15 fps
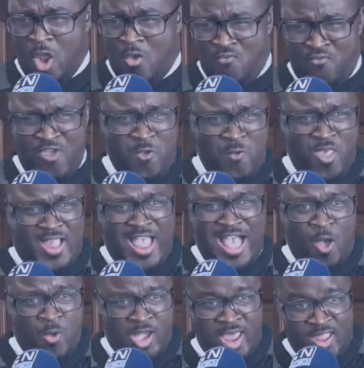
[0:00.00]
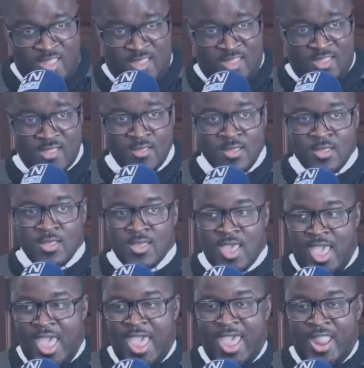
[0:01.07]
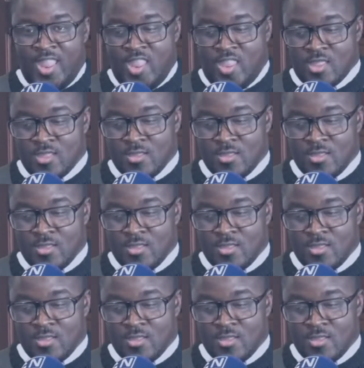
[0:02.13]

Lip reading: various outlets, and